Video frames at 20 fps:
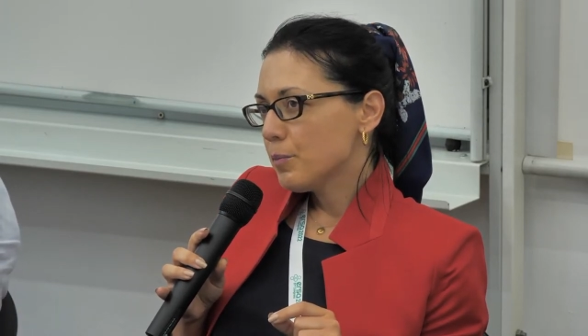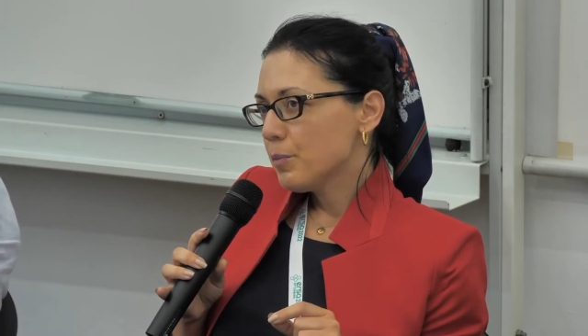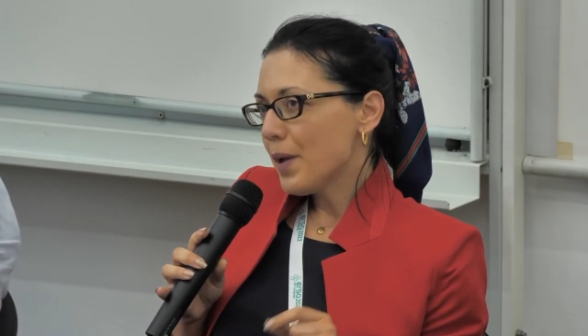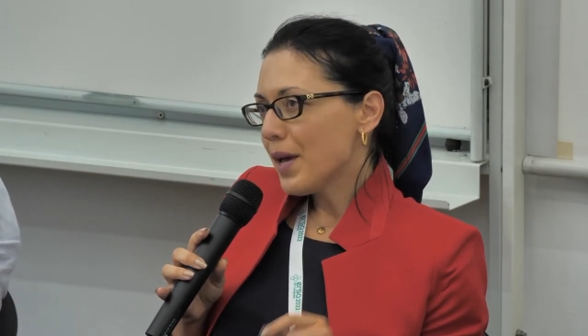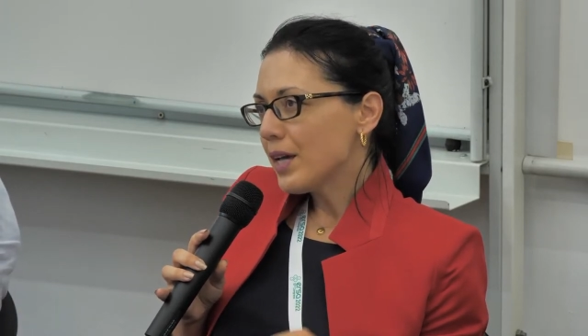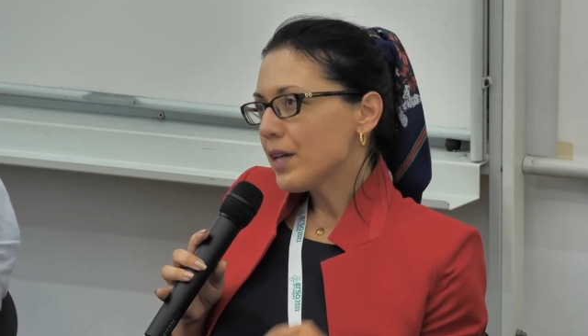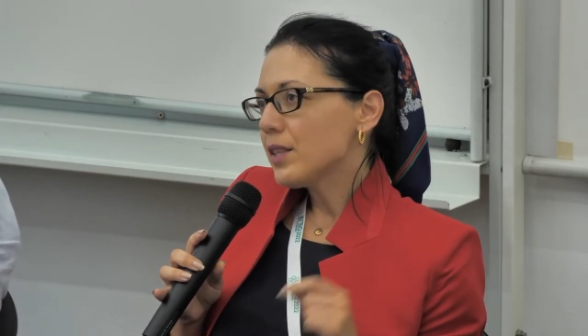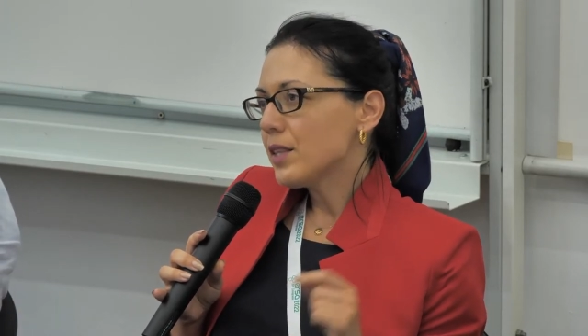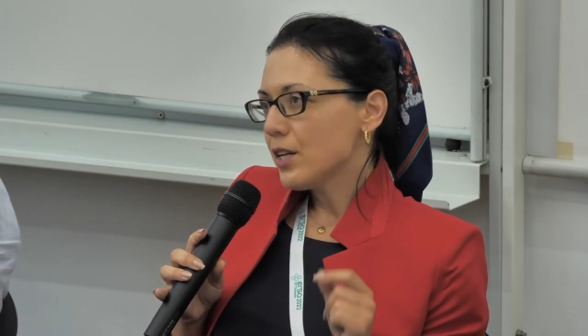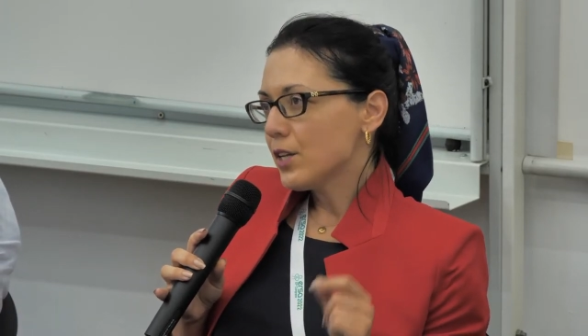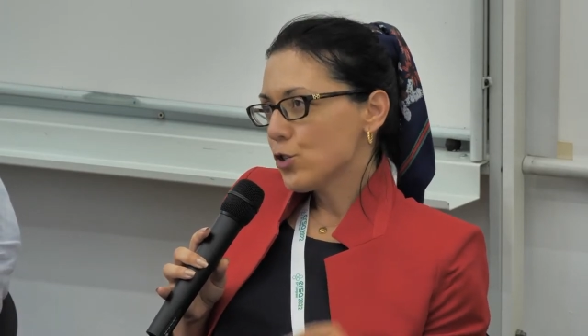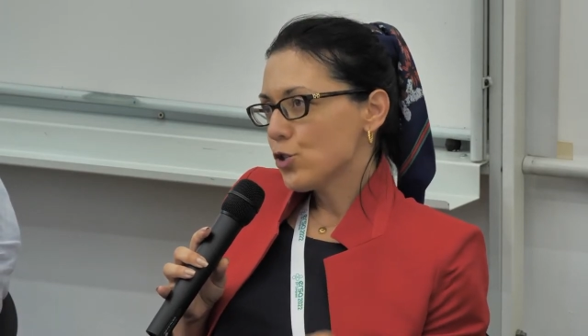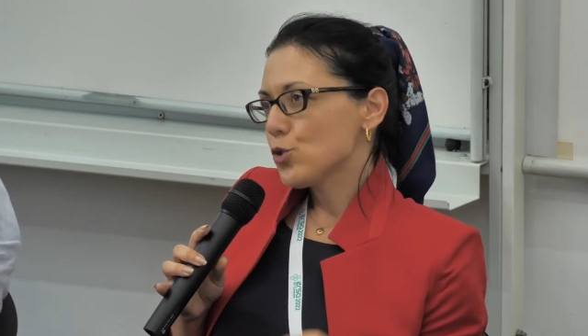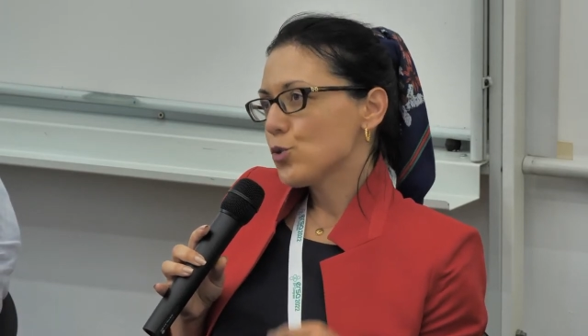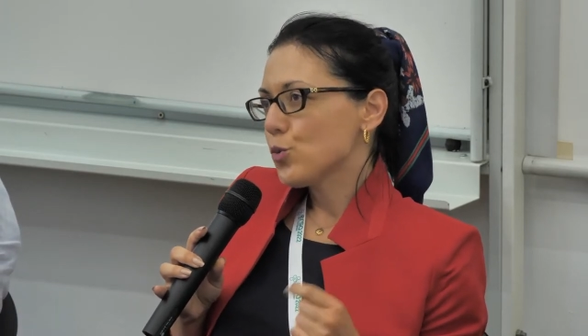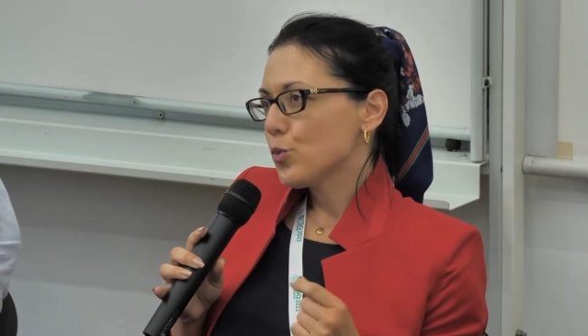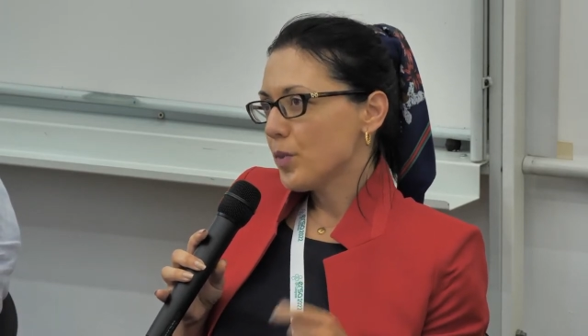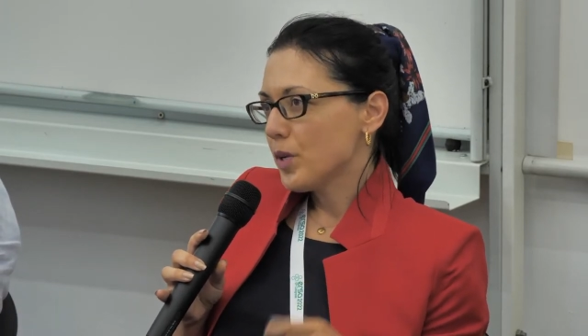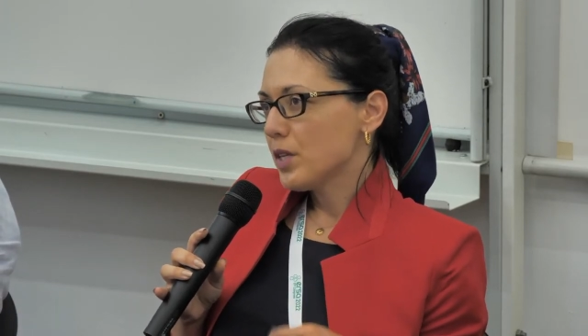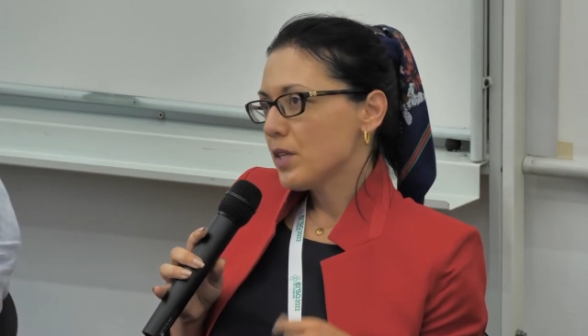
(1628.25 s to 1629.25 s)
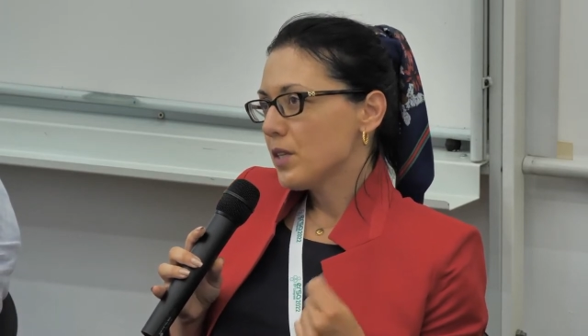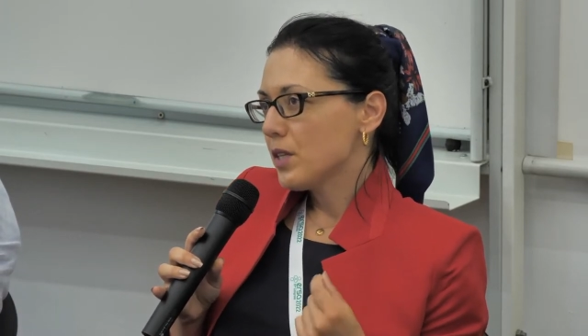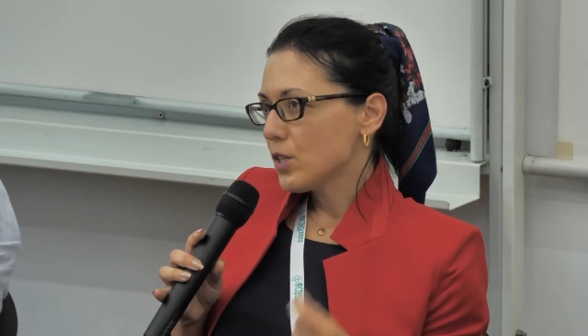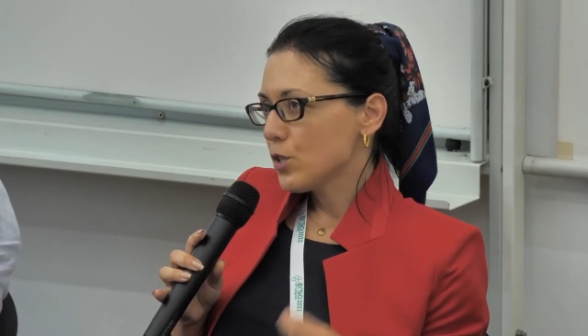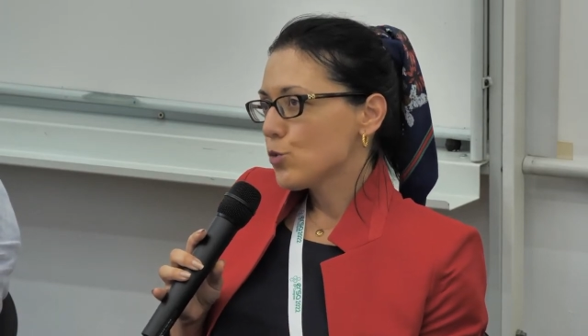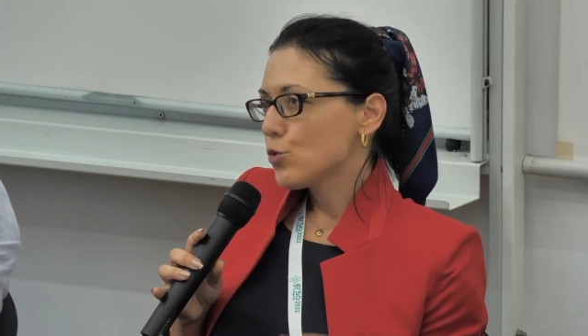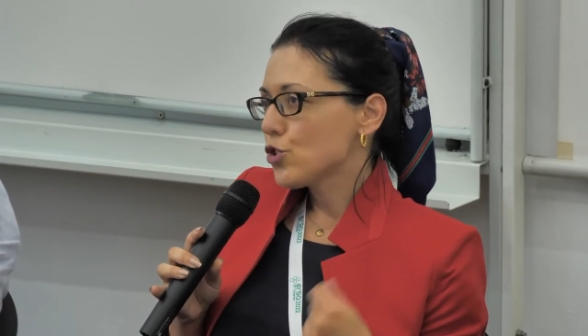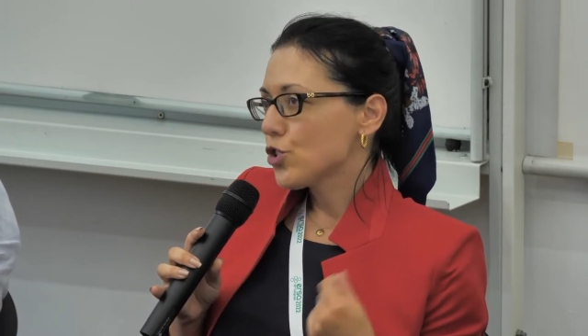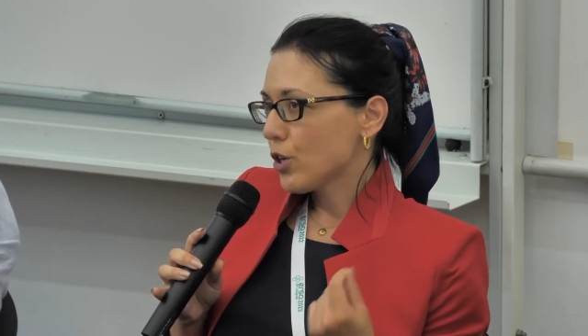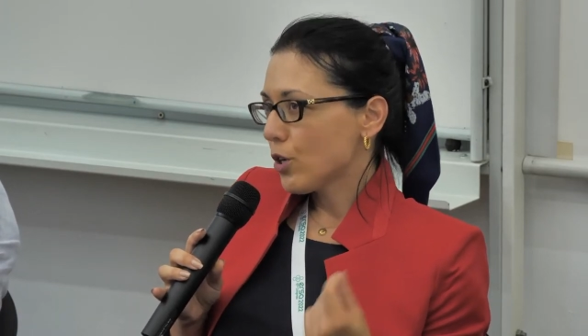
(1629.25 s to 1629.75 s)
pay attention to many
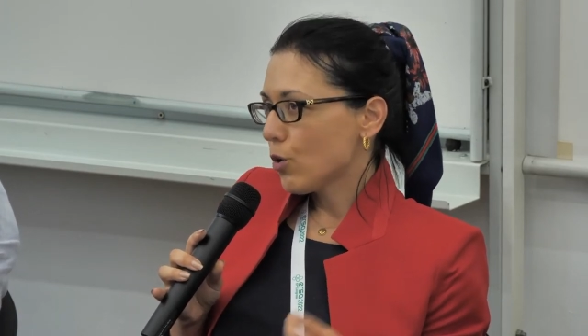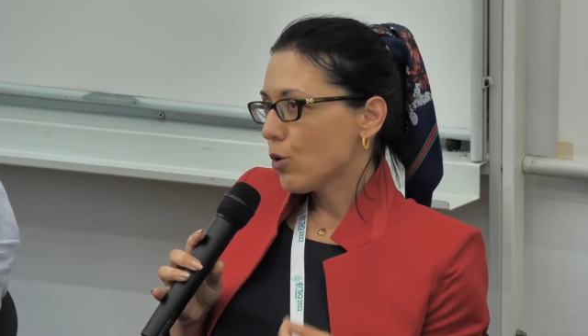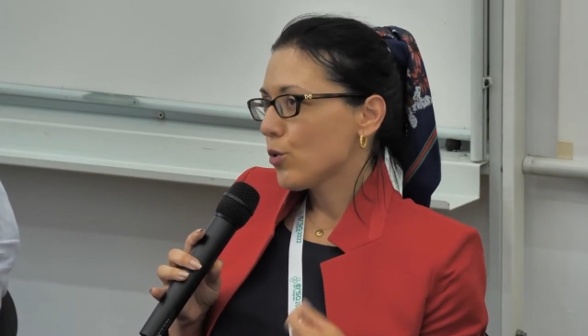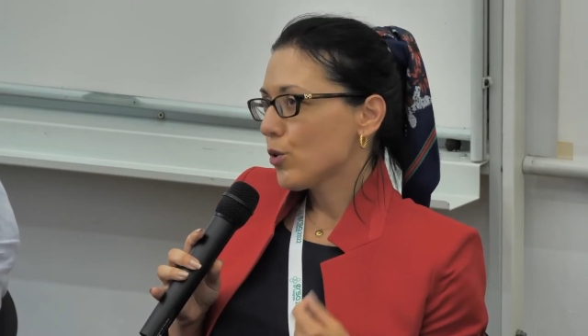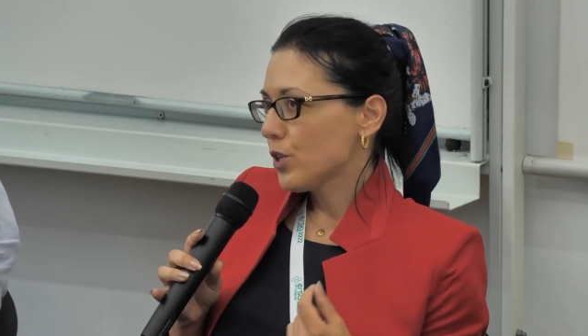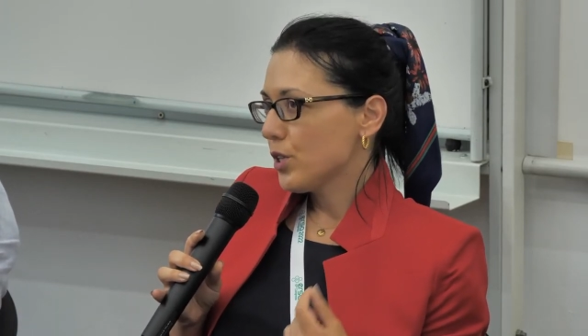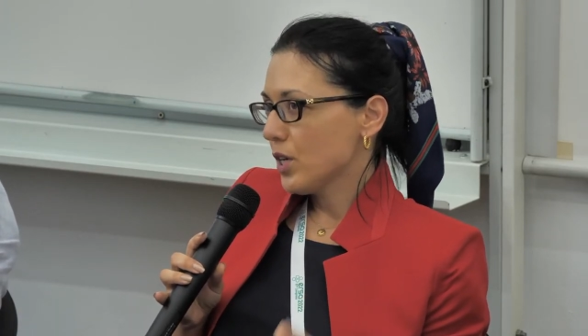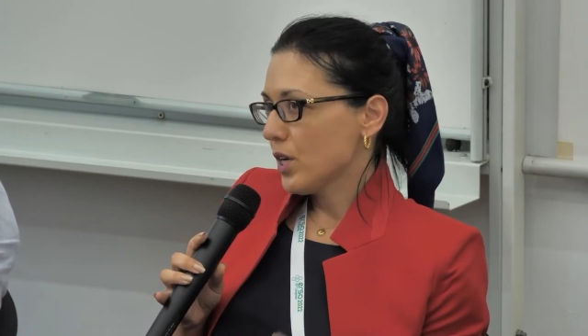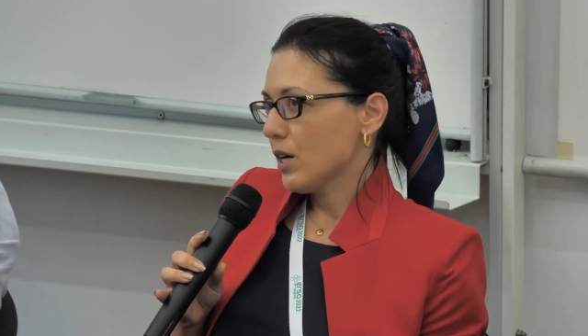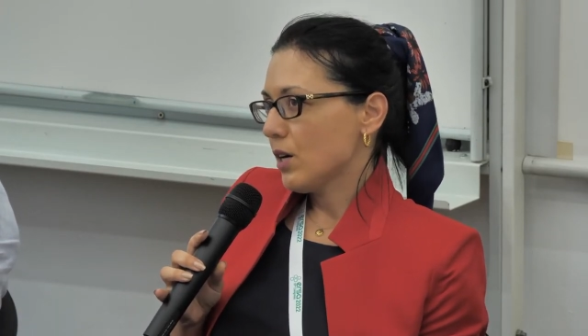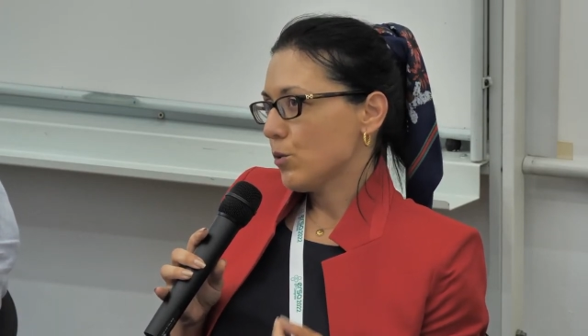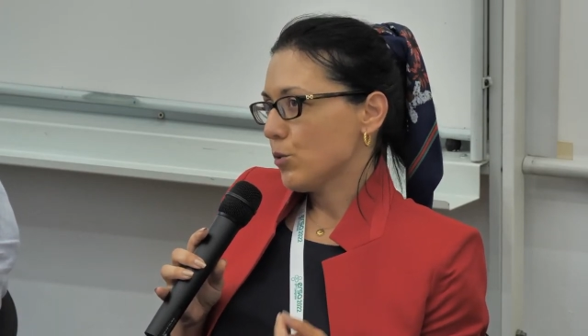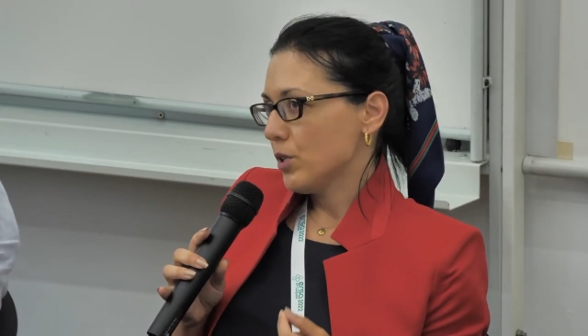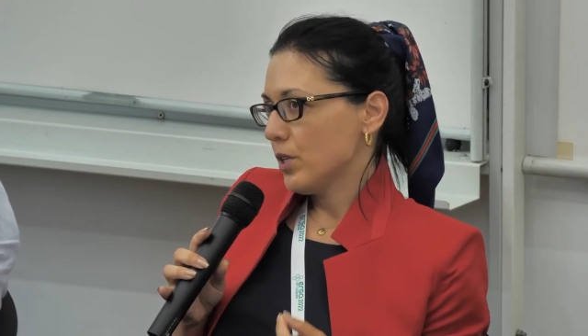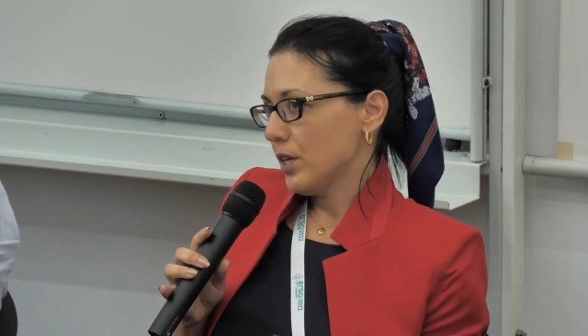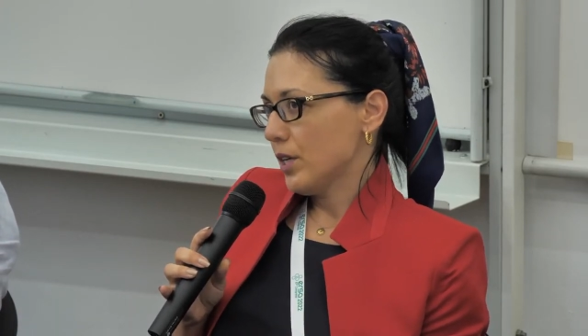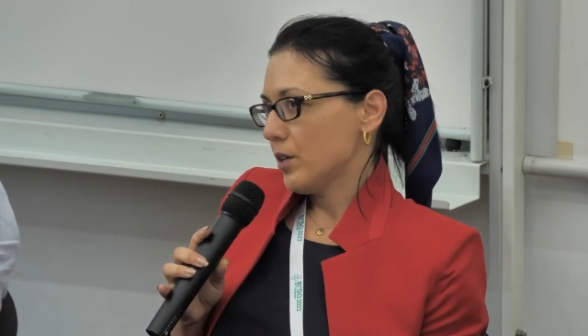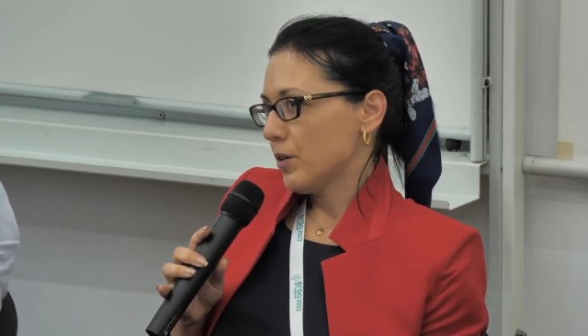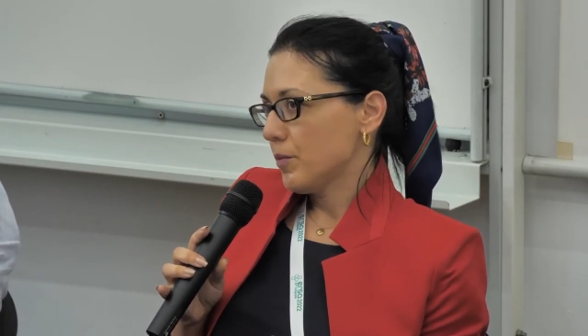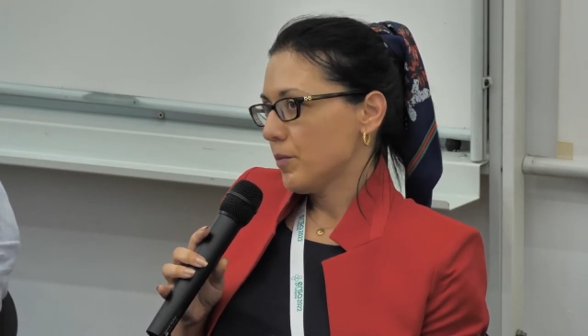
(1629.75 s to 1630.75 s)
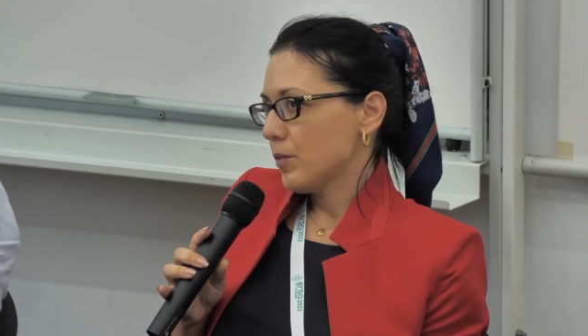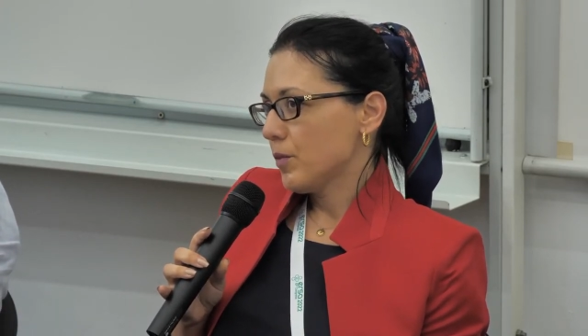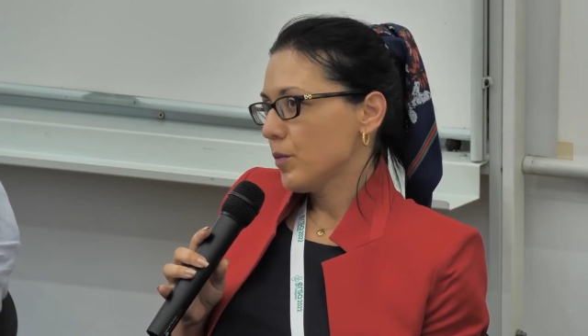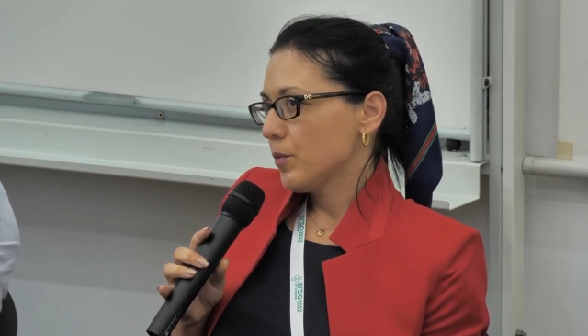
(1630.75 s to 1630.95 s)
things which are already out there,